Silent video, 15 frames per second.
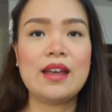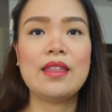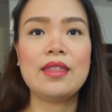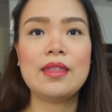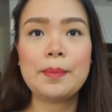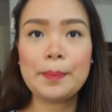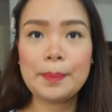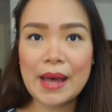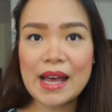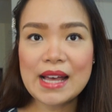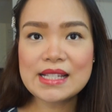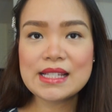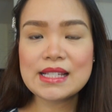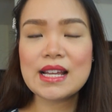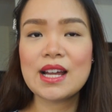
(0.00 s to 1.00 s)
The
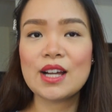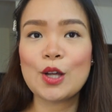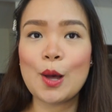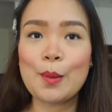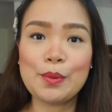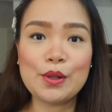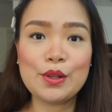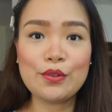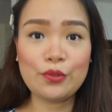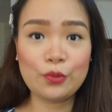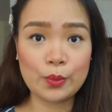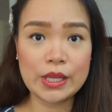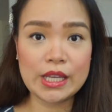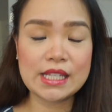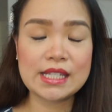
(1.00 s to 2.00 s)
past couple of
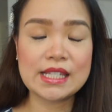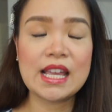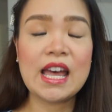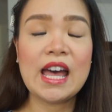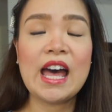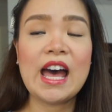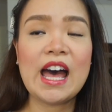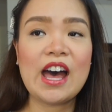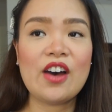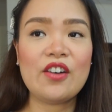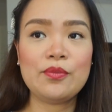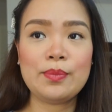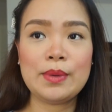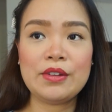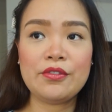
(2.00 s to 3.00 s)
weeks
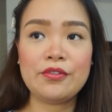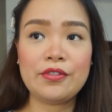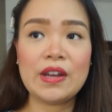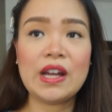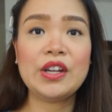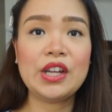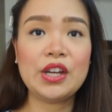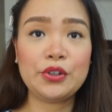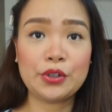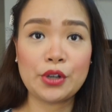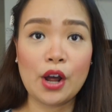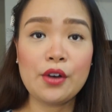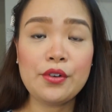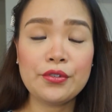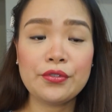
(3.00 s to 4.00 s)
have been very
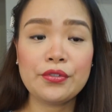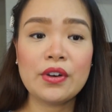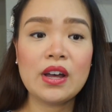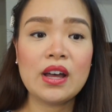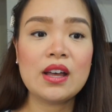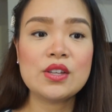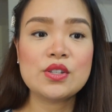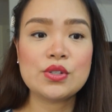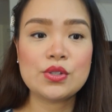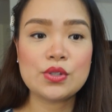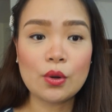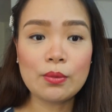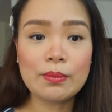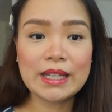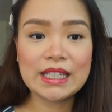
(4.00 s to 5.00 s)
rough.
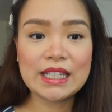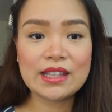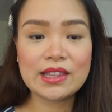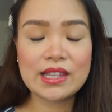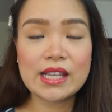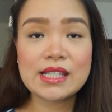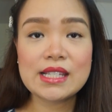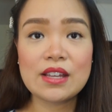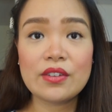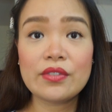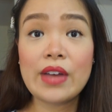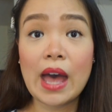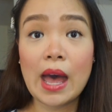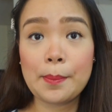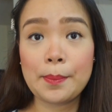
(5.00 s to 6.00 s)
So many things have
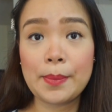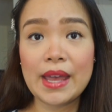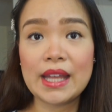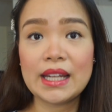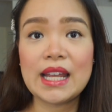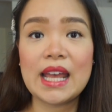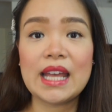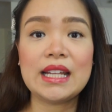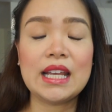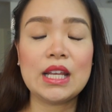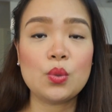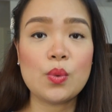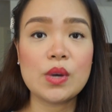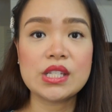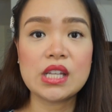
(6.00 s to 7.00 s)
happened and
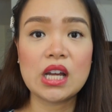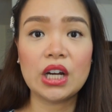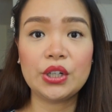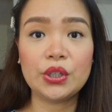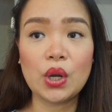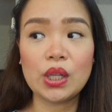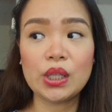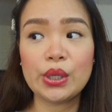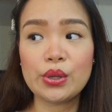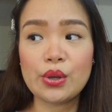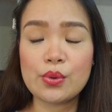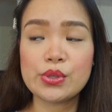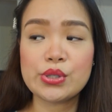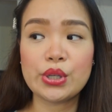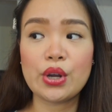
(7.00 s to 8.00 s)
it was a roller
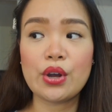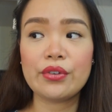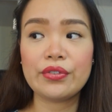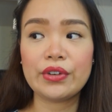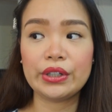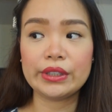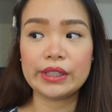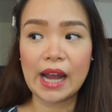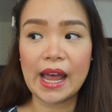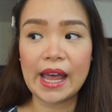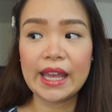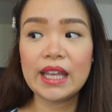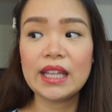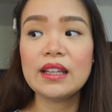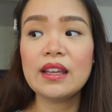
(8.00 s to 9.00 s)
coaster of a
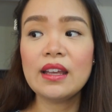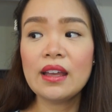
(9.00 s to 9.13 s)
ride